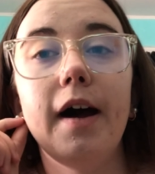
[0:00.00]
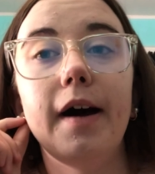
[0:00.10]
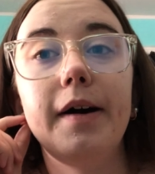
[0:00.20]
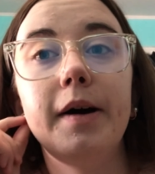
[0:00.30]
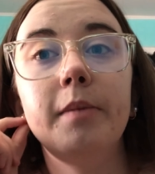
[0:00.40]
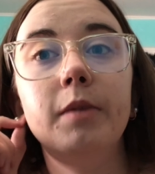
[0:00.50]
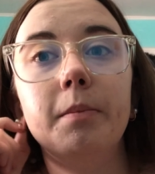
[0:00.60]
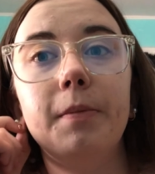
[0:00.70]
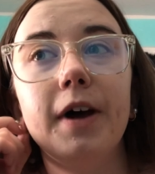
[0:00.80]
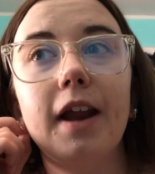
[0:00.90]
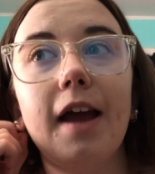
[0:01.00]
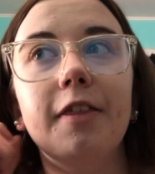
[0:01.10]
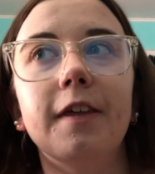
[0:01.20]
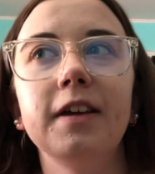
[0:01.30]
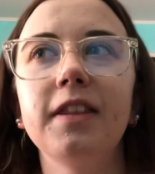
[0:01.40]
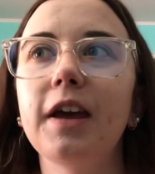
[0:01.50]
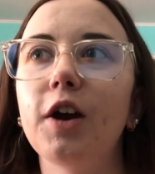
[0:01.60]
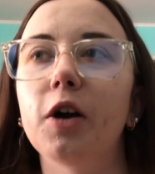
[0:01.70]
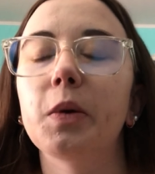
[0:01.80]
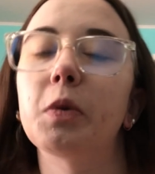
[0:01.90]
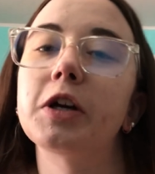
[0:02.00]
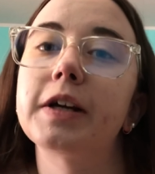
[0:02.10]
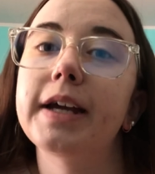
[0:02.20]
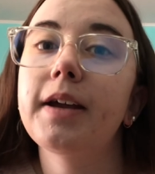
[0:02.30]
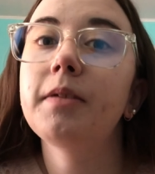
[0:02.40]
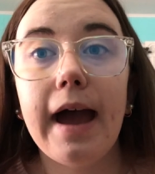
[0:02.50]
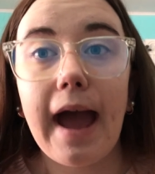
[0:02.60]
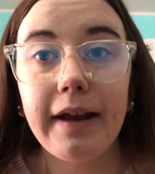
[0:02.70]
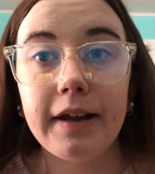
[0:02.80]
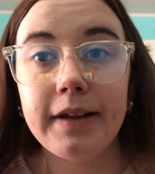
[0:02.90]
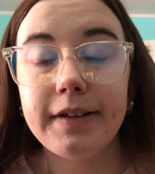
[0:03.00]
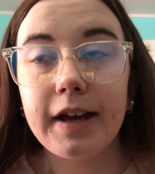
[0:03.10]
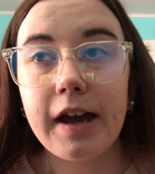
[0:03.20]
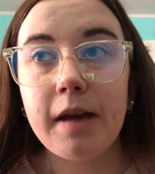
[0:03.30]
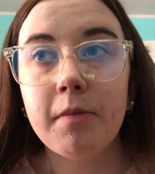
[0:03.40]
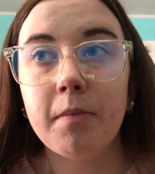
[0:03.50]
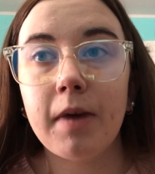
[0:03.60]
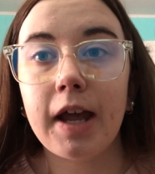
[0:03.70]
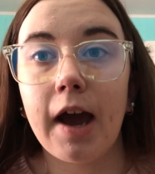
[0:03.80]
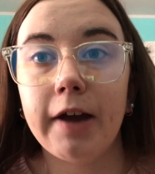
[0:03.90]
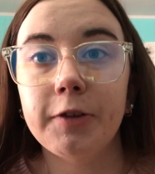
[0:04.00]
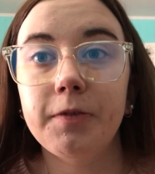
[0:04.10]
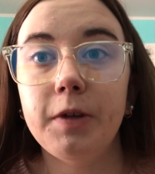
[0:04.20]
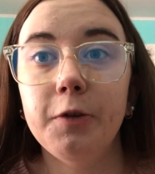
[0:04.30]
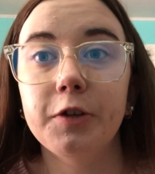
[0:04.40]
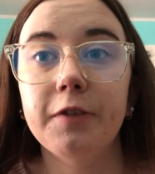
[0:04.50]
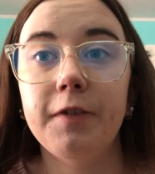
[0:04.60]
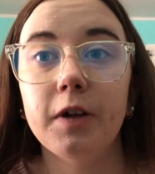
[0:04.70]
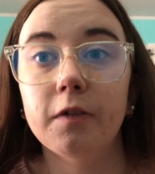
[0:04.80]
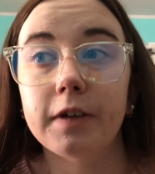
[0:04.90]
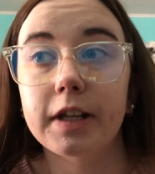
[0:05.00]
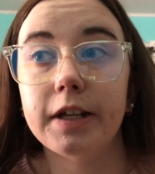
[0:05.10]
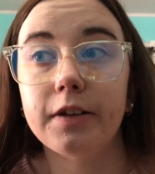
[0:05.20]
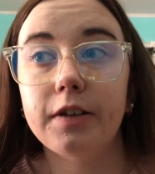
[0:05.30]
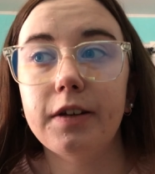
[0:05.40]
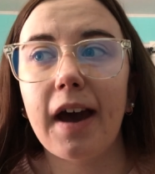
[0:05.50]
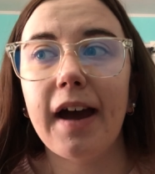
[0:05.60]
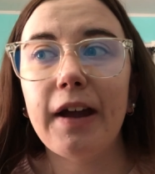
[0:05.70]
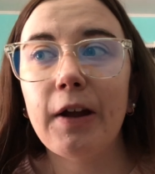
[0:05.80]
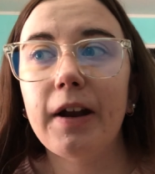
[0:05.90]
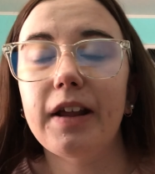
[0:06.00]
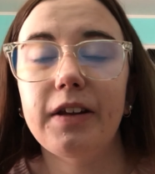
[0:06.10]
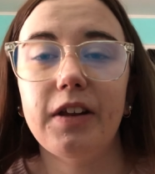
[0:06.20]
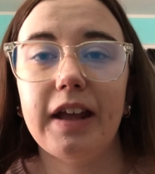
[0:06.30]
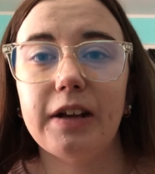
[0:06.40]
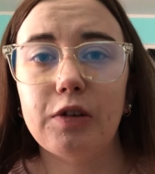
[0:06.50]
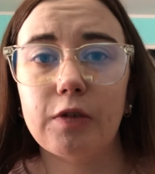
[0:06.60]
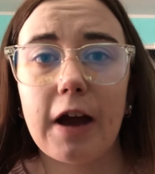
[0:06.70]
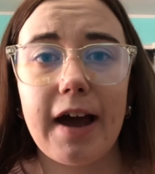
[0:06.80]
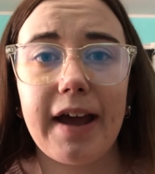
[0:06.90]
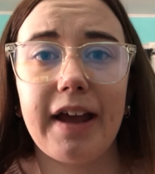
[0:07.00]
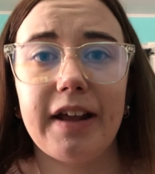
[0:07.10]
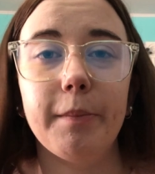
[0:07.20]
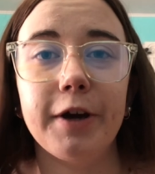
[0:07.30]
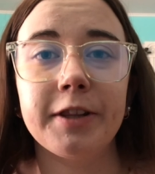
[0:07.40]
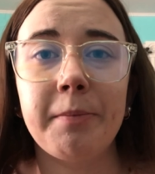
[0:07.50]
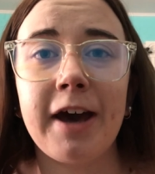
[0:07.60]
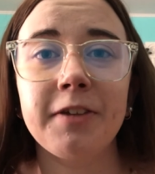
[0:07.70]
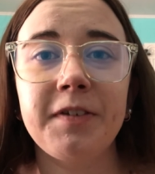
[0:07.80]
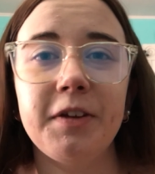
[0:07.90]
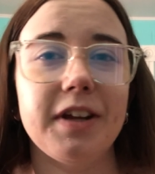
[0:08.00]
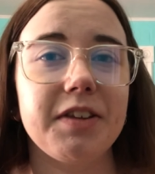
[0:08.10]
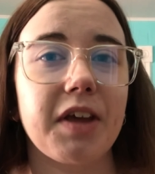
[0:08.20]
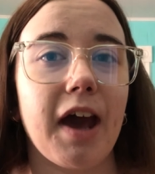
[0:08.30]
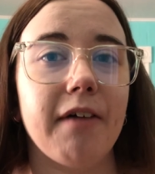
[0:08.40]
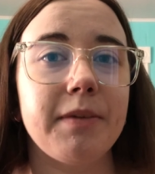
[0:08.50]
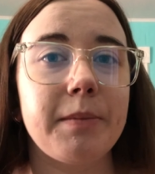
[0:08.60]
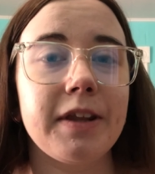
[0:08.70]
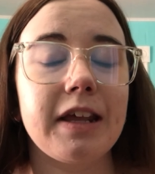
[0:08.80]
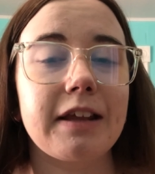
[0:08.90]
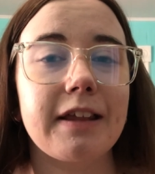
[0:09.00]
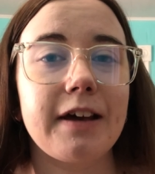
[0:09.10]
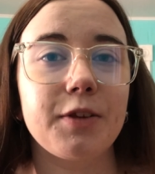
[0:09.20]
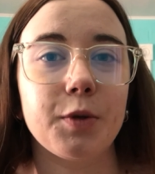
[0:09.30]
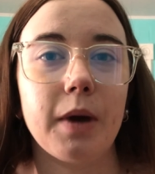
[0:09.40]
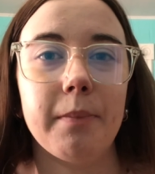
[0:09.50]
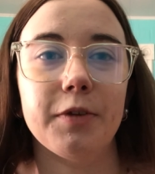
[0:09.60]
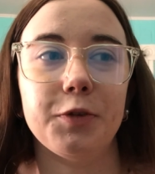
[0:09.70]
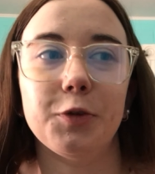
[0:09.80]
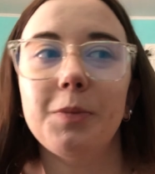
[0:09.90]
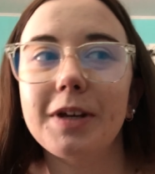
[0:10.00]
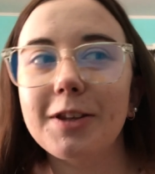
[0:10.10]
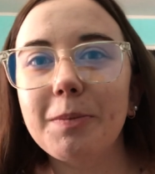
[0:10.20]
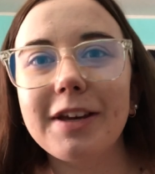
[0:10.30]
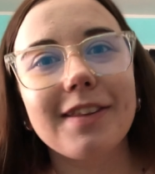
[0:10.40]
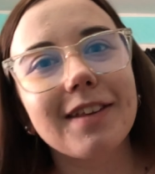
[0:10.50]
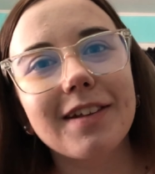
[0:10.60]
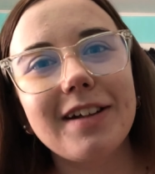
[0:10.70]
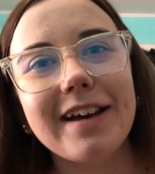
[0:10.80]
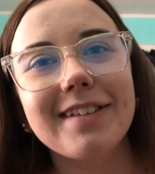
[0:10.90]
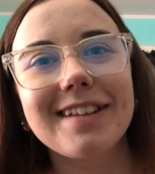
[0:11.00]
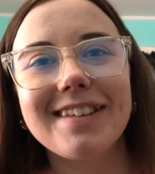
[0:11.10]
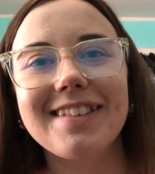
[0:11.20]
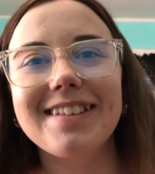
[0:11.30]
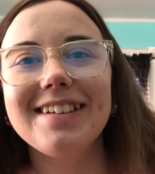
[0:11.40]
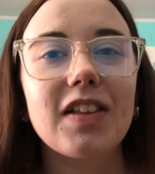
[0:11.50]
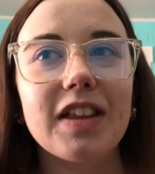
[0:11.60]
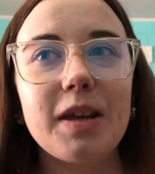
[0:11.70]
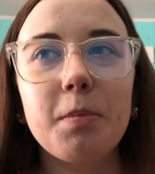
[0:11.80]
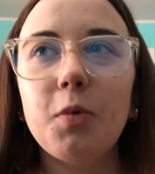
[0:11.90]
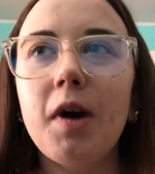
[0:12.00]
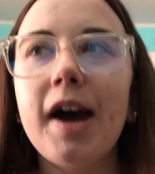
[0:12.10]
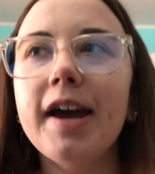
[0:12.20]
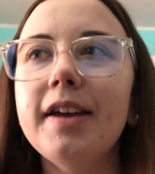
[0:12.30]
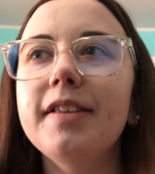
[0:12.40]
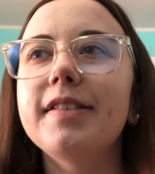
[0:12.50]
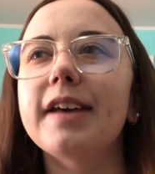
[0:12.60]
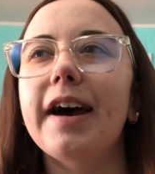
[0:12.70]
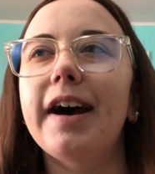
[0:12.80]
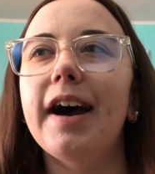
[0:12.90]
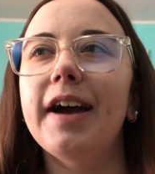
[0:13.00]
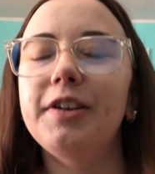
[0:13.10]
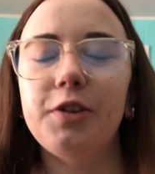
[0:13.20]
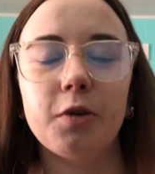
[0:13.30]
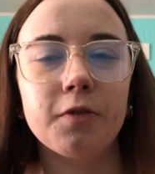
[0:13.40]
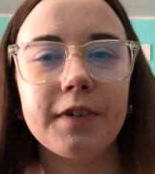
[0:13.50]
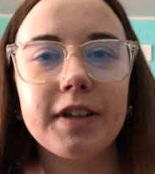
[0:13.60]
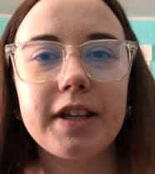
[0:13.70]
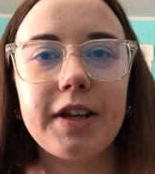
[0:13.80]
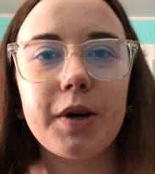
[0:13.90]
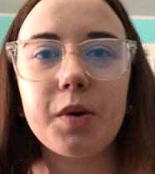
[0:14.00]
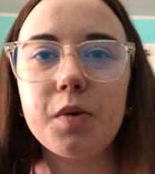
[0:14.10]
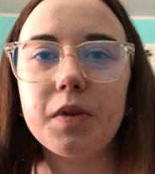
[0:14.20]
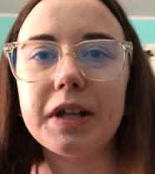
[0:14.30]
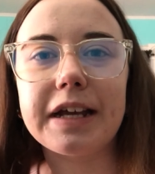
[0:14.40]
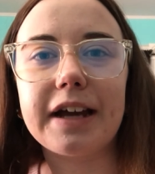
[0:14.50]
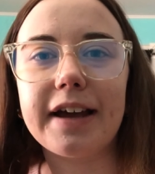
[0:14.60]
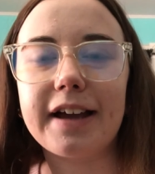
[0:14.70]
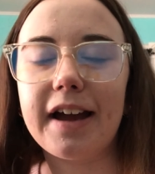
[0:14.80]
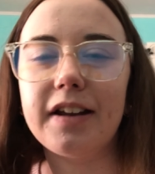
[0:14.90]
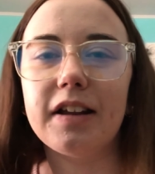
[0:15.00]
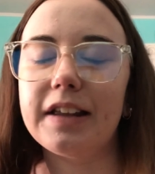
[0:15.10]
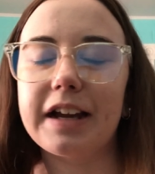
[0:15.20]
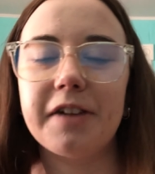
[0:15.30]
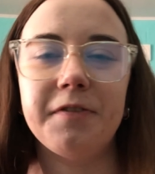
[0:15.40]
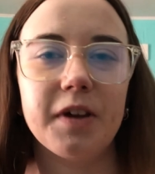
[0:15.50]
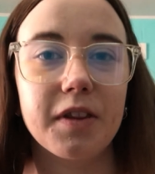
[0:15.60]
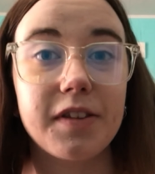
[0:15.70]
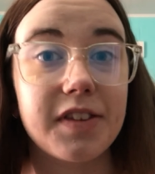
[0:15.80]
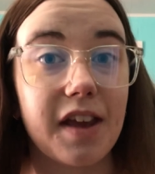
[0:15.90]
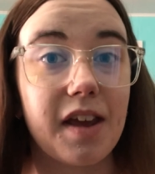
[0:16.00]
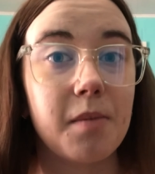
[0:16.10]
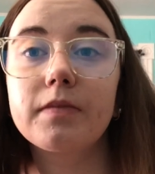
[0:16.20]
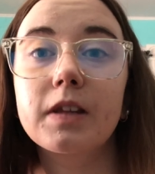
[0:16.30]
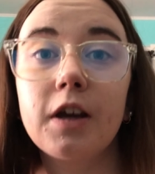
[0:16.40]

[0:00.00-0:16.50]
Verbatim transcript: Um, but I think they are working. At nighttime, my eyes usually feel really tired and like dry. But the past few days, I haven't been like that, so I'm assuming it's because of the glasses. Sleep-wise, I don't really know. Like I kind like I feel the same.